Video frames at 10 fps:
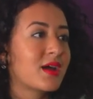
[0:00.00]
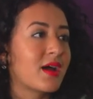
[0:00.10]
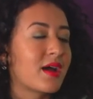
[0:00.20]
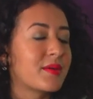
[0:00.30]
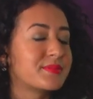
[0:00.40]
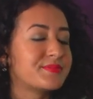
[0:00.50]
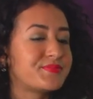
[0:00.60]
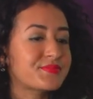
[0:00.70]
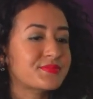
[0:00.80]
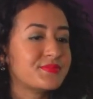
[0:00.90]
Um,
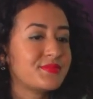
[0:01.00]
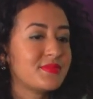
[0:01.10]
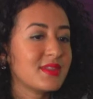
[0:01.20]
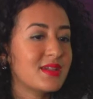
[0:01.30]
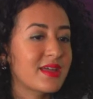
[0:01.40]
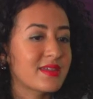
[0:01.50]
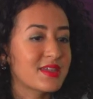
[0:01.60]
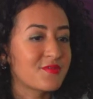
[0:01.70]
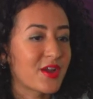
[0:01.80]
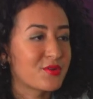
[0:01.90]
I
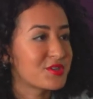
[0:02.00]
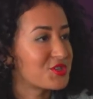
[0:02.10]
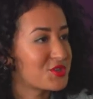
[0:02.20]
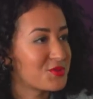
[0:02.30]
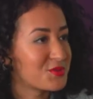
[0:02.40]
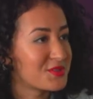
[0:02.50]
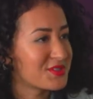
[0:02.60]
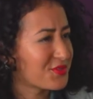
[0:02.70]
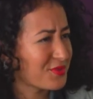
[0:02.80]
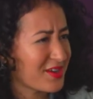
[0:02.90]
think if I were to
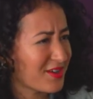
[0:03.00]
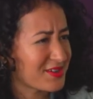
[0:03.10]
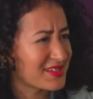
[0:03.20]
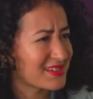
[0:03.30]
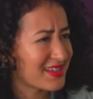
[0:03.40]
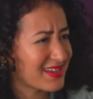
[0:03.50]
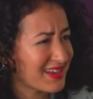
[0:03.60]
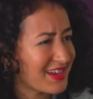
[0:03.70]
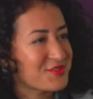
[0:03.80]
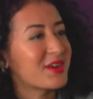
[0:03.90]
choose three artists
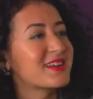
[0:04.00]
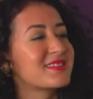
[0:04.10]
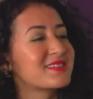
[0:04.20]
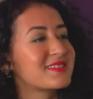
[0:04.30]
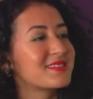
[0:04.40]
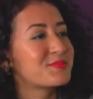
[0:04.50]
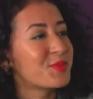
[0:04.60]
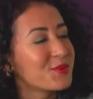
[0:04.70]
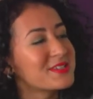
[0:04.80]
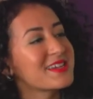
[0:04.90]
that I try to
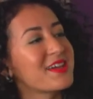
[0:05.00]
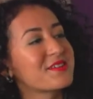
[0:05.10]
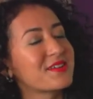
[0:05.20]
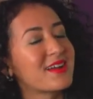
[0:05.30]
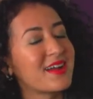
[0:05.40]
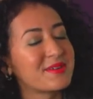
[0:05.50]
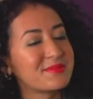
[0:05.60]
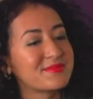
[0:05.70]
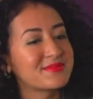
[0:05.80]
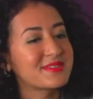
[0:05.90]
pull together,
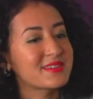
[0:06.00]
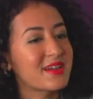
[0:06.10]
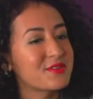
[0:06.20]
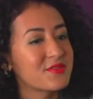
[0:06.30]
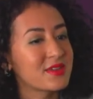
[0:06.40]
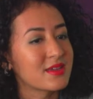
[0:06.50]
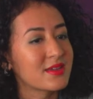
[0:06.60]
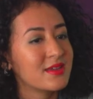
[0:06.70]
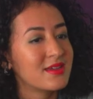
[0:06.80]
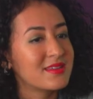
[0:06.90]
um, kind of the,